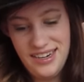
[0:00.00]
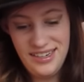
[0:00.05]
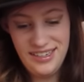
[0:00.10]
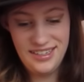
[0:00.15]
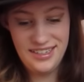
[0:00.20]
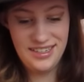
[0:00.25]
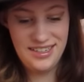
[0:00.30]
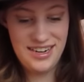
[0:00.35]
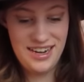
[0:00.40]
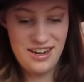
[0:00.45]

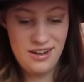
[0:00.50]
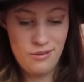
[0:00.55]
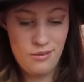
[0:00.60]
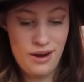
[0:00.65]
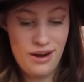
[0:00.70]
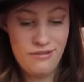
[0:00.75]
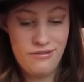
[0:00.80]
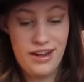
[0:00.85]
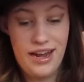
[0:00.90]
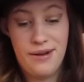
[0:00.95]
to tell
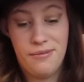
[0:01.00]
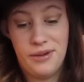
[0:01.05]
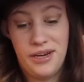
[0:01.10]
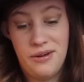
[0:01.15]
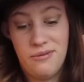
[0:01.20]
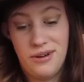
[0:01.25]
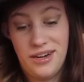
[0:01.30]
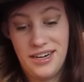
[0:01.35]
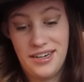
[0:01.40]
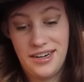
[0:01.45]
my
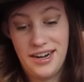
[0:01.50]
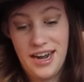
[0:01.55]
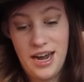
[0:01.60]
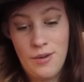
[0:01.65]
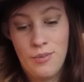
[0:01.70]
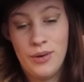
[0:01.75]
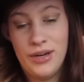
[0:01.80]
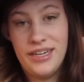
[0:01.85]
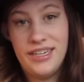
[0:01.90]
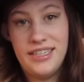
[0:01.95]
family what had
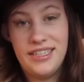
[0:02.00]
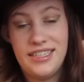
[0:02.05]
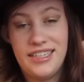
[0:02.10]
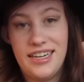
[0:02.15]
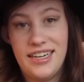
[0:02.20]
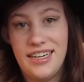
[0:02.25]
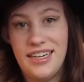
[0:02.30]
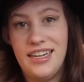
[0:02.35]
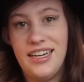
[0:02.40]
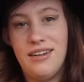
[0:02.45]
happened.
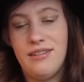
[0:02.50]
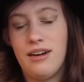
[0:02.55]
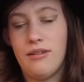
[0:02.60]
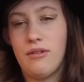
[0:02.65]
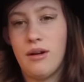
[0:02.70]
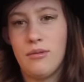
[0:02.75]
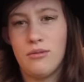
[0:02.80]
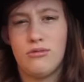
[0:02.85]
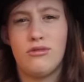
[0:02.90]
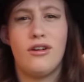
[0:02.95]
My
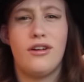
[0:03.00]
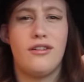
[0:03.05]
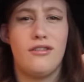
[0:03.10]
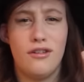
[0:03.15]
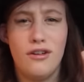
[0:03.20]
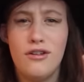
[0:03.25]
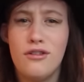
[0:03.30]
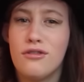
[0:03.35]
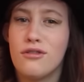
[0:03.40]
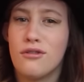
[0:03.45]
mom's like,
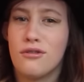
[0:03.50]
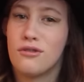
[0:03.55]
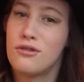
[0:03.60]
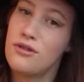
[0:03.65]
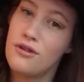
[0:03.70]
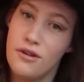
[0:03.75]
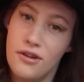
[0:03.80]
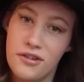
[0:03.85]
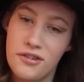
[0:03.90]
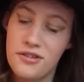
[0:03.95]
he's a
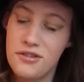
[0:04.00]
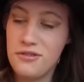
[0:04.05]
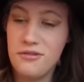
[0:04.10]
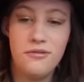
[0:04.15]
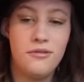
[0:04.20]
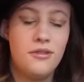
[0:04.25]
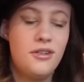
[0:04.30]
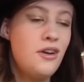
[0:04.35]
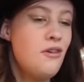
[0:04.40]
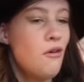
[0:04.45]
dick,
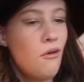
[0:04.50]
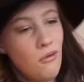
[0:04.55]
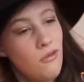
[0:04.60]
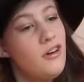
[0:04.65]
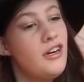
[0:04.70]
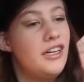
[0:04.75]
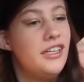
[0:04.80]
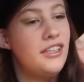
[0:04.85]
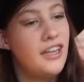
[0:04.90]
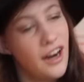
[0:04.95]
you don't
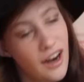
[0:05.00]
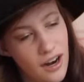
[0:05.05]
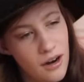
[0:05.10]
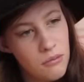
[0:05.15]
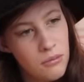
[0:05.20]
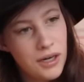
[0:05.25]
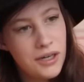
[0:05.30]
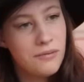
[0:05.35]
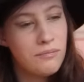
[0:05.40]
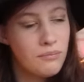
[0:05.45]
need
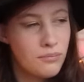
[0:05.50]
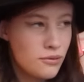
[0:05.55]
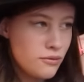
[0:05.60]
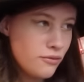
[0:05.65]
that. My